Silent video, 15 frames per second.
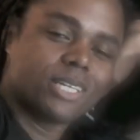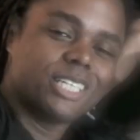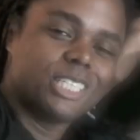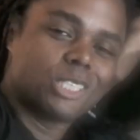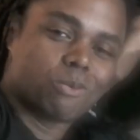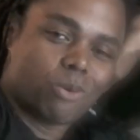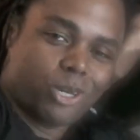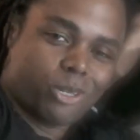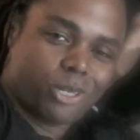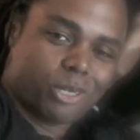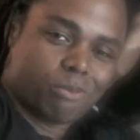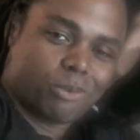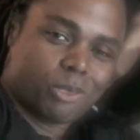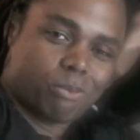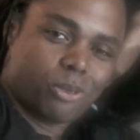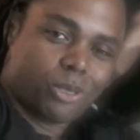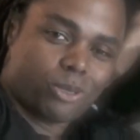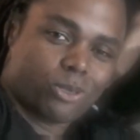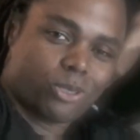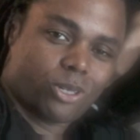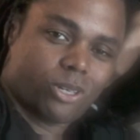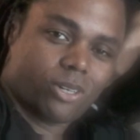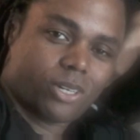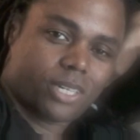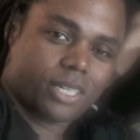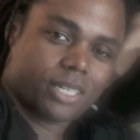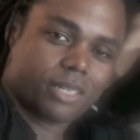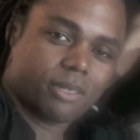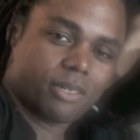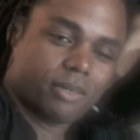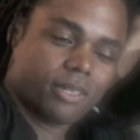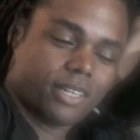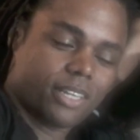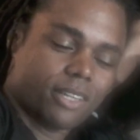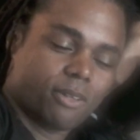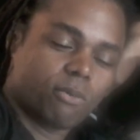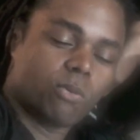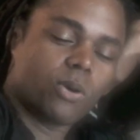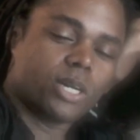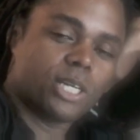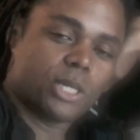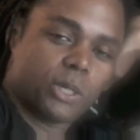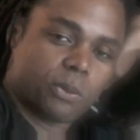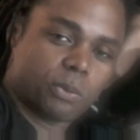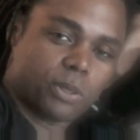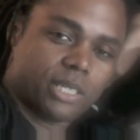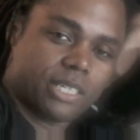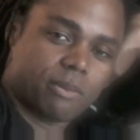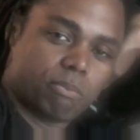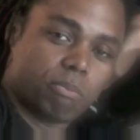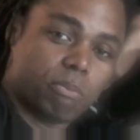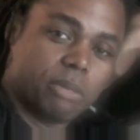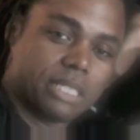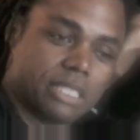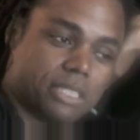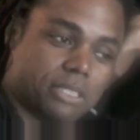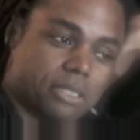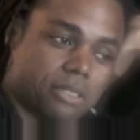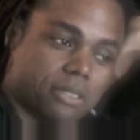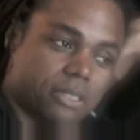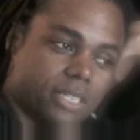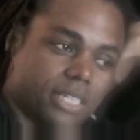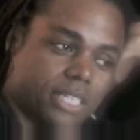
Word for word: Please welcome to Pillow Talk, the one and only Mister